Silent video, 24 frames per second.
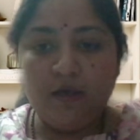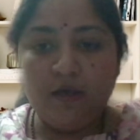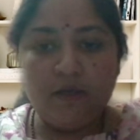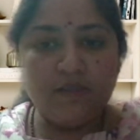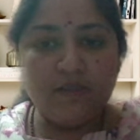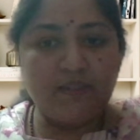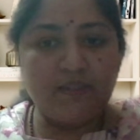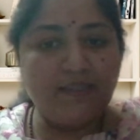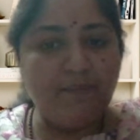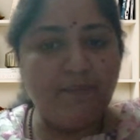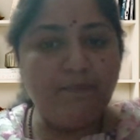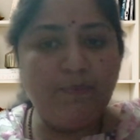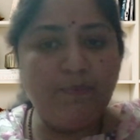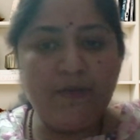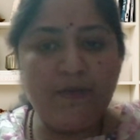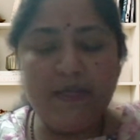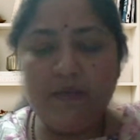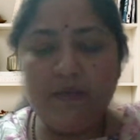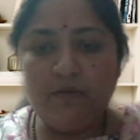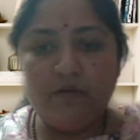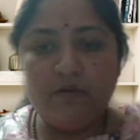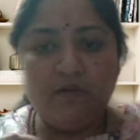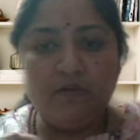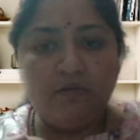
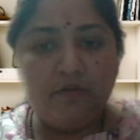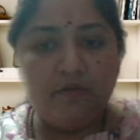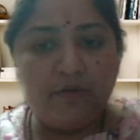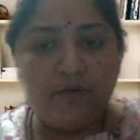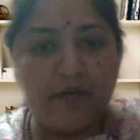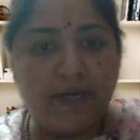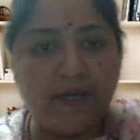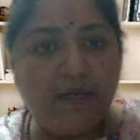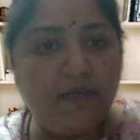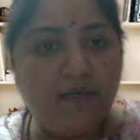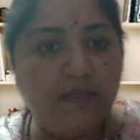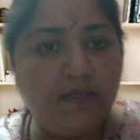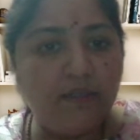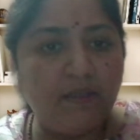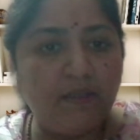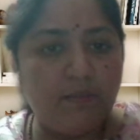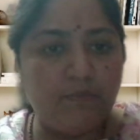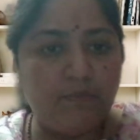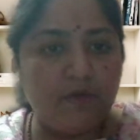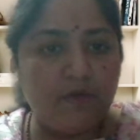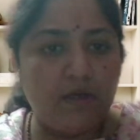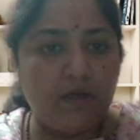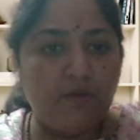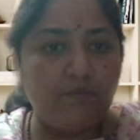simply writing
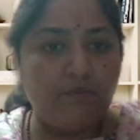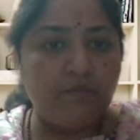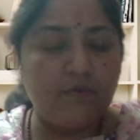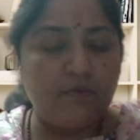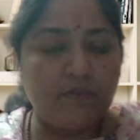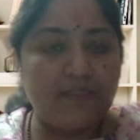them down,